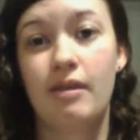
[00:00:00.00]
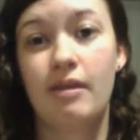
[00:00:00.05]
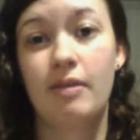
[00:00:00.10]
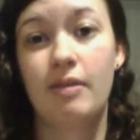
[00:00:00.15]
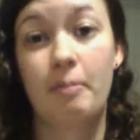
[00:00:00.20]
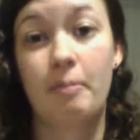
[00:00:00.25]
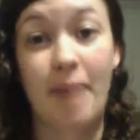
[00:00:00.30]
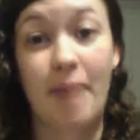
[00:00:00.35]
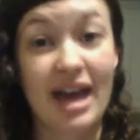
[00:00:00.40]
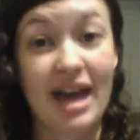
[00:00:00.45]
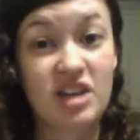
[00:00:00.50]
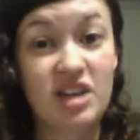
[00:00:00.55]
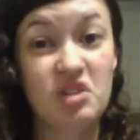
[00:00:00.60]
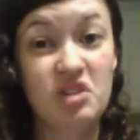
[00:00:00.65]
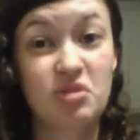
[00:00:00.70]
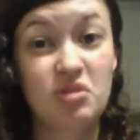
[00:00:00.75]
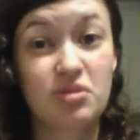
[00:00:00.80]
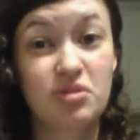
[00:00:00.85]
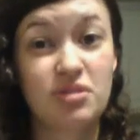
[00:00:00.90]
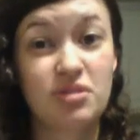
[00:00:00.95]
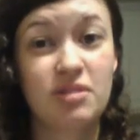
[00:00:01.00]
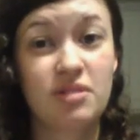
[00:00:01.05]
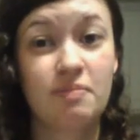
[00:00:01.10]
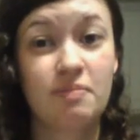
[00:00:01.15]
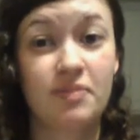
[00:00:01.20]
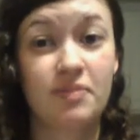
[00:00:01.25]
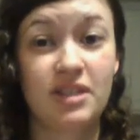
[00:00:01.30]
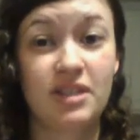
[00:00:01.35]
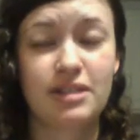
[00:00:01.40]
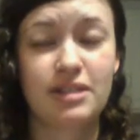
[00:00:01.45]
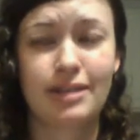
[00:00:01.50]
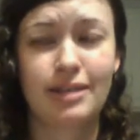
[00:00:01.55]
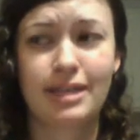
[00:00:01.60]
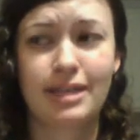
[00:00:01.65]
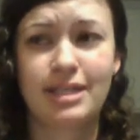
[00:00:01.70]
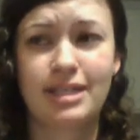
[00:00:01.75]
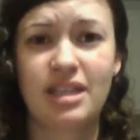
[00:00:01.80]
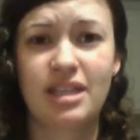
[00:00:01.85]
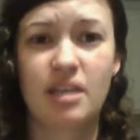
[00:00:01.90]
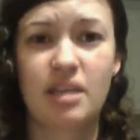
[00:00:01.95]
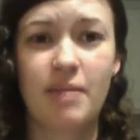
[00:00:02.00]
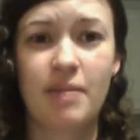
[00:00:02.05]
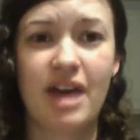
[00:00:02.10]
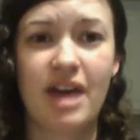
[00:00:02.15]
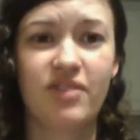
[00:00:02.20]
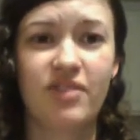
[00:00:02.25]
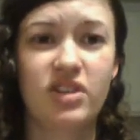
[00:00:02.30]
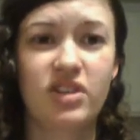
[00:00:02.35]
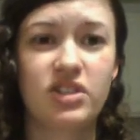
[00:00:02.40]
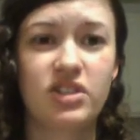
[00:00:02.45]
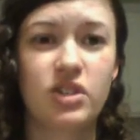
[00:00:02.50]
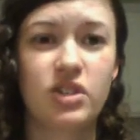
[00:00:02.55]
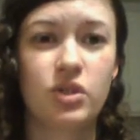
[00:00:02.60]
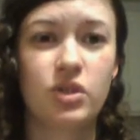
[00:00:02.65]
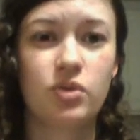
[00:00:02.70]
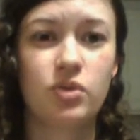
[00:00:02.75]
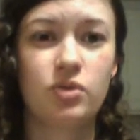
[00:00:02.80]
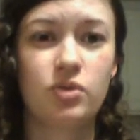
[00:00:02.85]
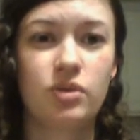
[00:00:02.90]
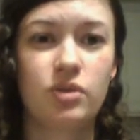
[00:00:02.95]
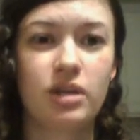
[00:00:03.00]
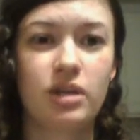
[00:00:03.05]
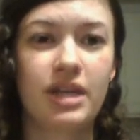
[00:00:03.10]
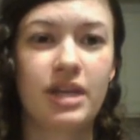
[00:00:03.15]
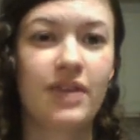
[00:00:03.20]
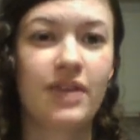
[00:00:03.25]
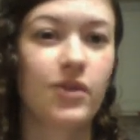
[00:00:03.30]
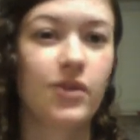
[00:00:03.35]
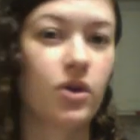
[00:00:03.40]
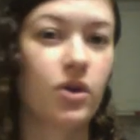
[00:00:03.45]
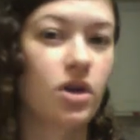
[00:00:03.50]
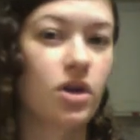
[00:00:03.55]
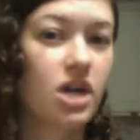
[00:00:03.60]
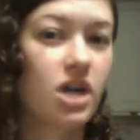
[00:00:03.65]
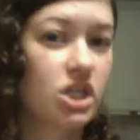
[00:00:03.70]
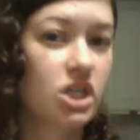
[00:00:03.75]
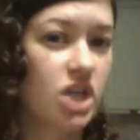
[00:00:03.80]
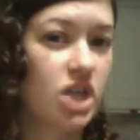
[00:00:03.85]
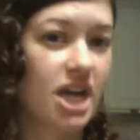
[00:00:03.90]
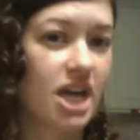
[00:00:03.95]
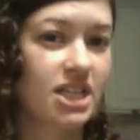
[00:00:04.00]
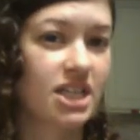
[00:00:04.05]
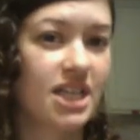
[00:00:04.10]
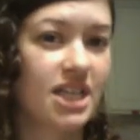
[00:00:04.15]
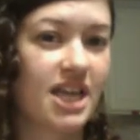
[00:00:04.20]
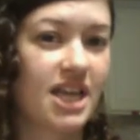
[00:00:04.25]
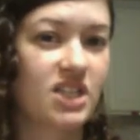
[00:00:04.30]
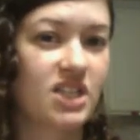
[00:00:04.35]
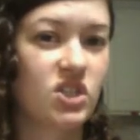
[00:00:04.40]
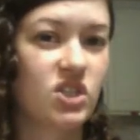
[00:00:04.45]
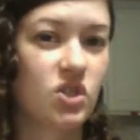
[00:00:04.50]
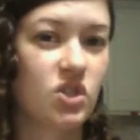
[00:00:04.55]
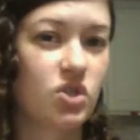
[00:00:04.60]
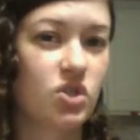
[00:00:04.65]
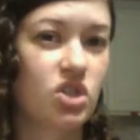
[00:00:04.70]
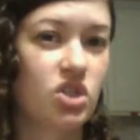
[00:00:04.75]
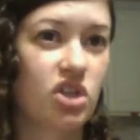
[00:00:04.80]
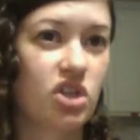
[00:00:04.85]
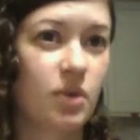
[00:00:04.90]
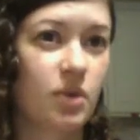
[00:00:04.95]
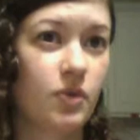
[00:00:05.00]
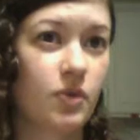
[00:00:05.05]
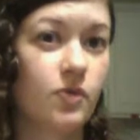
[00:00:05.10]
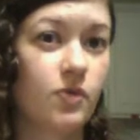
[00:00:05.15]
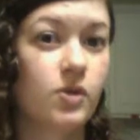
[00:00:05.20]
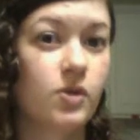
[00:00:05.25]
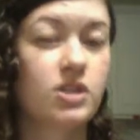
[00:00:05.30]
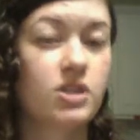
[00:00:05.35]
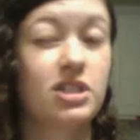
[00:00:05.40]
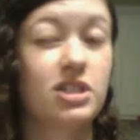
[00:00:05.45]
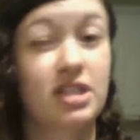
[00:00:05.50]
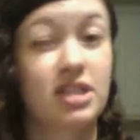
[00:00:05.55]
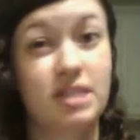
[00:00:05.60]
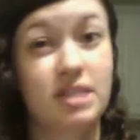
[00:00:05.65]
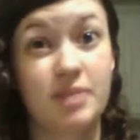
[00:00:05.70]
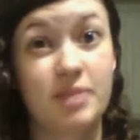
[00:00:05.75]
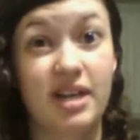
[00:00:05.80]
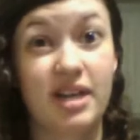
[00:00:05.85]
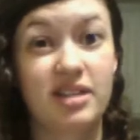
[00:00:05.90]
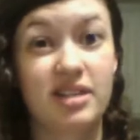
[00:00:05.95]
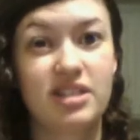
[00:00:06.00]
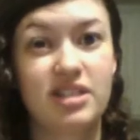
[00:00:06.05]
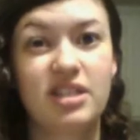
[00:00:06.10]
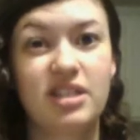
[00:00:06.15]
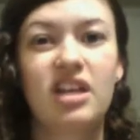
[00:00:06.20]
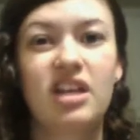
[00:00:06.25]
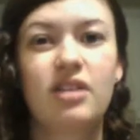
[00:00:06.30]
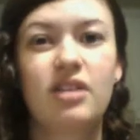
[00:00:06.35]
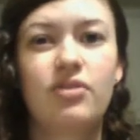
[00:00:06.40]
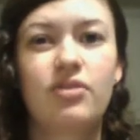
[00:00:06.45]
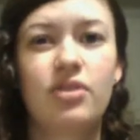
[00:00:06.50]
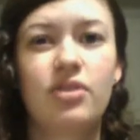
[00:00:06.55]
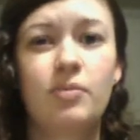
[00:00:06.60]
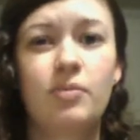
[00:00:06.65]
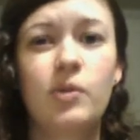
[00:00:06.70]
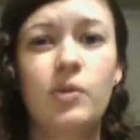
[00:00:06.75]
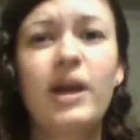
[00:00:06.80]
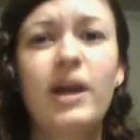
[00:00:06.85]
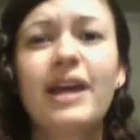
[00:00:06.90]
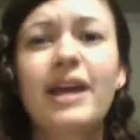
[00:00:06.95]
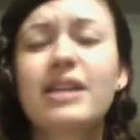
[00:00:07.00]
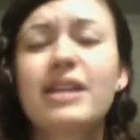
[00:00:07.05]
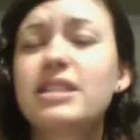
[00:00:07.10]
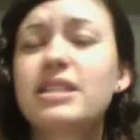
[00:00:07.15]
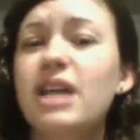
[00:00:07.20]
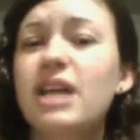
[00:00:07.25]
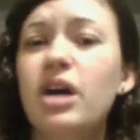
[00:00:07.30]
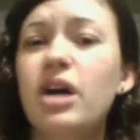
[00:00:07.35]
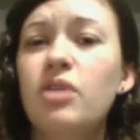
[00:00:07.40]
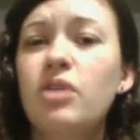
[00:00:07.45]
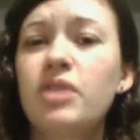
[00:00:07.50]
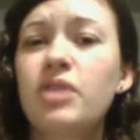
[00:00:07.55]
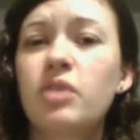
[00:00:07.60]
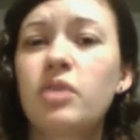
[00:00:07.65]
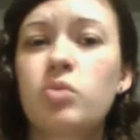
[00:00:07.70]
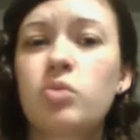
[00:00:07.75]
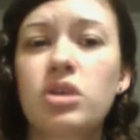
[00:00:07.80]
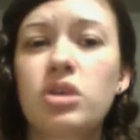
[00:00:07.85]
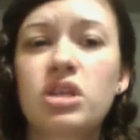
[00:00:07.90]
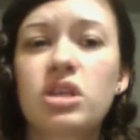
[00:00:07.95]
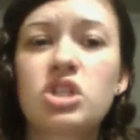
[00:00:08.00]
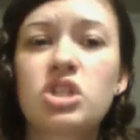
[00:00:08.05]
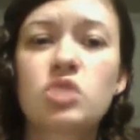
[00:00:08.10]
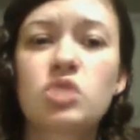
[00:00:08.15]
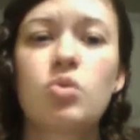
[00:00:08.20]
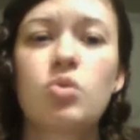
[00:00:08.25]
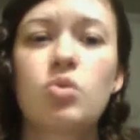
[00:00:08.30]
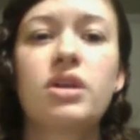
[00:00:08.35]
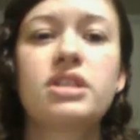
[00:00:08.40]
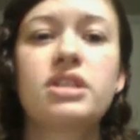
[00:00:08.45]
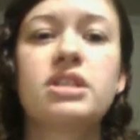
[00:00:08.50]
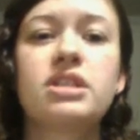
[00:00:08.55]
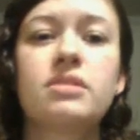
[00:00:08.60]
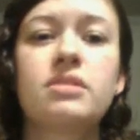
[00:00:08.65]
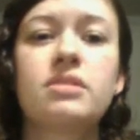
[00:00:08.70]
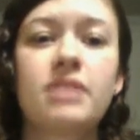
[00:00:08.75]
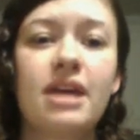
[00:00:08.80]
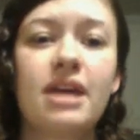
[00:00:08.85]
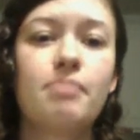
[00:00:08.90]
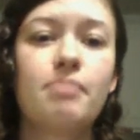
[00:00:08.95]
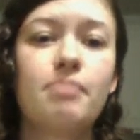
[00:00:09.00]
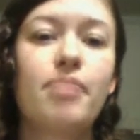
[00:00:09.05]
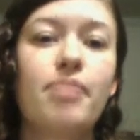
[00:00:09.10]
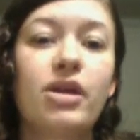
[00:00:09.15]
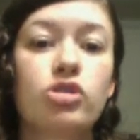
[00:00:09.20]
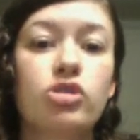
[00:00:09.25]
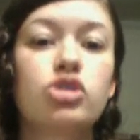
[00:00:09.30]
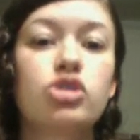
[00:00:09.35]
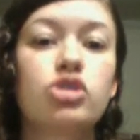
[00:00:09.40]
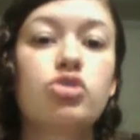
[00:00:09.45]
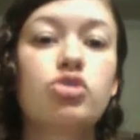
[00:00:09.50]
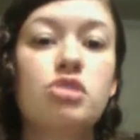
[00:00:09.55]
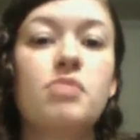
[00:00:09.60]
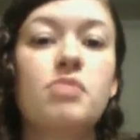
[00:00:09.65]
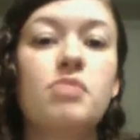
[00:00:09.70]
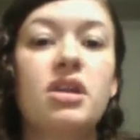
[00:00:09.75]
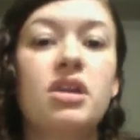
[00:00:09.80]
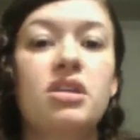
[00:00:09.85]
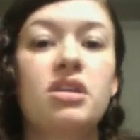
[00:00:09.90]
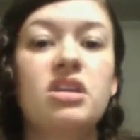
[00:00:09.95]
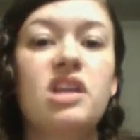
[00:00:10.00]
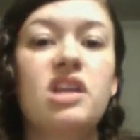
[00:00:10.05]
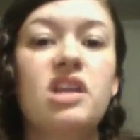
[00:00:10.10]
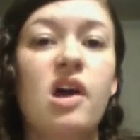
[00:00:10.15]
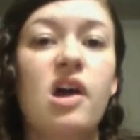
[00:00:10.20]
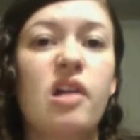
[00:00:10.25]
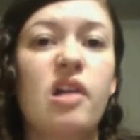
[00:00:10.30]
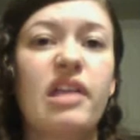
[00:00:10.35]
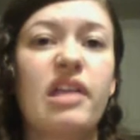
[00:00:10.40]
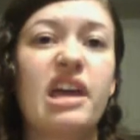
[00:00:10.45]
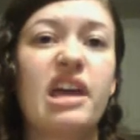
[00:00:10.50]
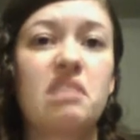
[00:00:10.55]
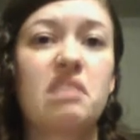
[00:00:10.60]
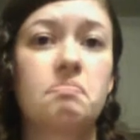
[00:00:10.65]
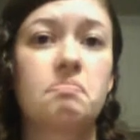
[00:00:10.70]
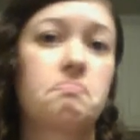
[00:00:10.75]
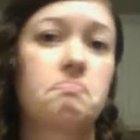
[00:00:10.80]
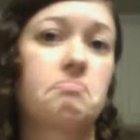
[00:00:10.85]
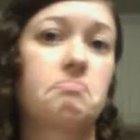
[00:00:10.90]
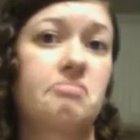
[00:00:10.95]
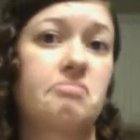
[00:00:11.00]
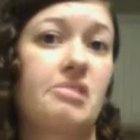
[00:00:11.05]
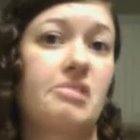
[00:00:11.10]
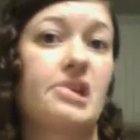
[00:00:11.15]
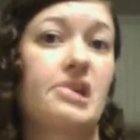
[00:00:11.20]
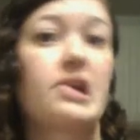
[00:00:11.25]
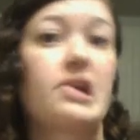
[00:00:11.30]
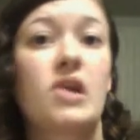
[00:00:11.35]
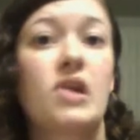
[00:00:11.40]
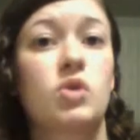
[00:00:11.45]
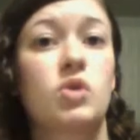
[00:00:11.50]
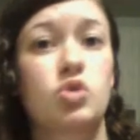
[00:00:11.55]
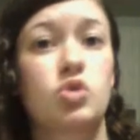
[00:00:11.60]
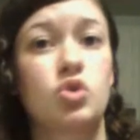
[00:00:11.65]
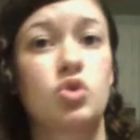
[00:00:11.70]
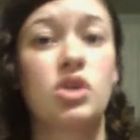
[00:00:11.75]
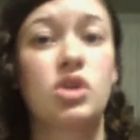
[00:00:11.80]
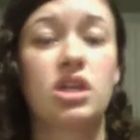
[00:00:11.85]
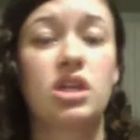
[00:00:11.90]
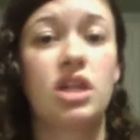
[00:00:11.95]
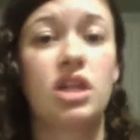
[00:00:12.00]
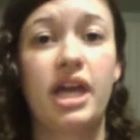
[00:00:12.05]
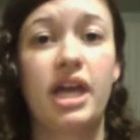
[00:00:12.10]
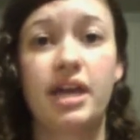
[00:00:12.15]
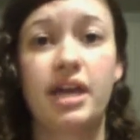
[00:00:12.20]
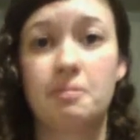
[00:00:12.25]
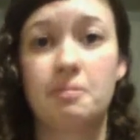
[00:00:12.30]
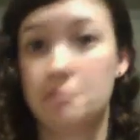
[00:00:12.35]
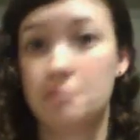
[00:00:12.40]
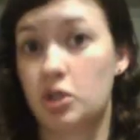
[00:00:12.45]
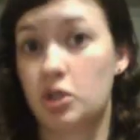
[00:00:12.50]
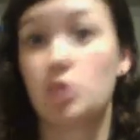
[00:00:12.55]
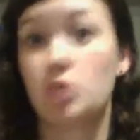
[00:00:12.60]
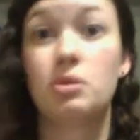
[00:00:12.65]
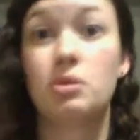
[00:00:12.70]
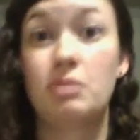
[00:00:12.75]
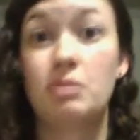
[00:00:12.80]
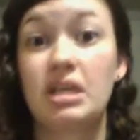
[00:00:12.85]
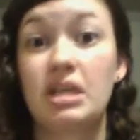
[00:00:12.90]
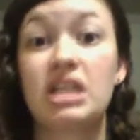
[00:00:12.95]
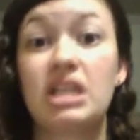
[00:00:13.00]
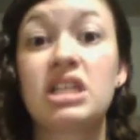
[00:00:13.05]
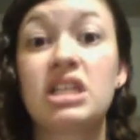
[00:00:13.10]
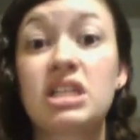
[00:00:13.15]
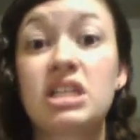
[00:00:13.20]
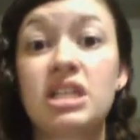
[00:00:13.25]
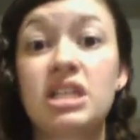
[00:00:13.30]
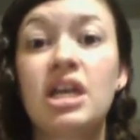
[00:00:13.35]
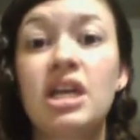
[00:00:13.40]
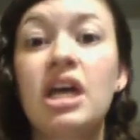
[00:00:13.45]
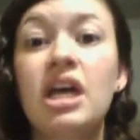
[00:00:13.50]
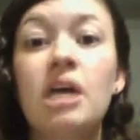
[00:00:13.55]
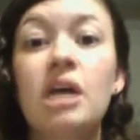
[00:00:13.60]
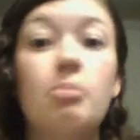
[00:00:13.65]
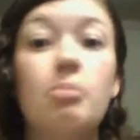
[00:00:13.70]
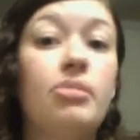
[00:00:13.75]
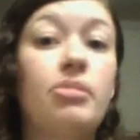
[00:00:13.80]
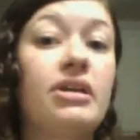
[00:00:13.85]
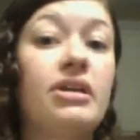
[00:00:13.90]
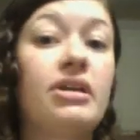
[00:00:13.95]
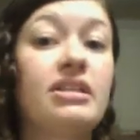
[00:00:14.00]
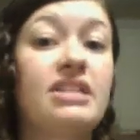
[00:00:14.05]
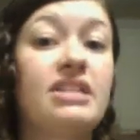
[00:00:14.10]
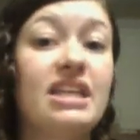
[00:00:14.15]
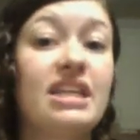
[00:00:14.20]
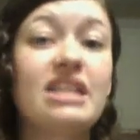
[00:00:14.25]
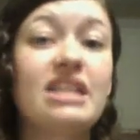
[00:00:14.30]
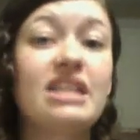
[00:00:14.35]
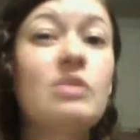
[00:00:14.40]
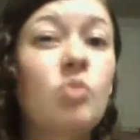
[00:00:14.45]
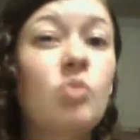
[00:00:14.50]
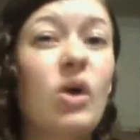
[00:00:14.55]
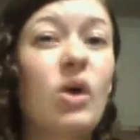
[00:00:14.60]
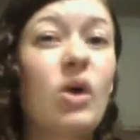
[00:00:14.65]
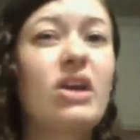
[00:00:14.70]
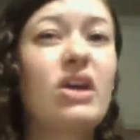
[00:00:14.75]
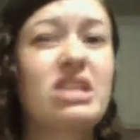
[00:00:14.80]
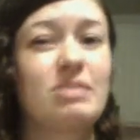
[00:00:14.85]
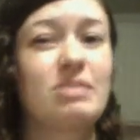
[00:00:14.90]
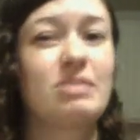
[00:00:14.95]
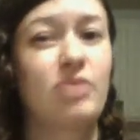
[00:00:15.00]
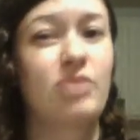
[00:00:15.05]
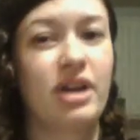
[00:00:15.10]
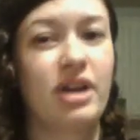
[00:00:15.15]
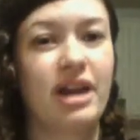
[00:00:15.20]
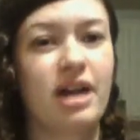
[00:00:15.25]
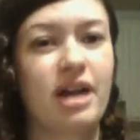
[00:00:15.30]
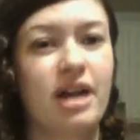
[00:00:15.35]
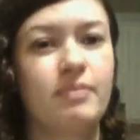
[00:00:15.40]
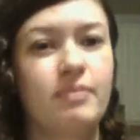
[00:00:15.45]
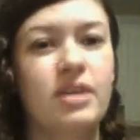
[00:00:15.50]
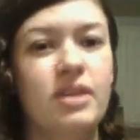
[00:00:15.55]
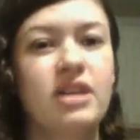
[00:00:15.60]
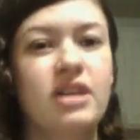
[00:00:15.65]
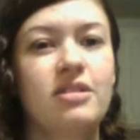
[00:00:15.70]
The bad news? This led to them having to get their contracts cancelled, so they were forced to disband. From what I can tell, they really just wanted to get better treatment, you know, like, I don't know, treated like human beings, but they didn't want to break up.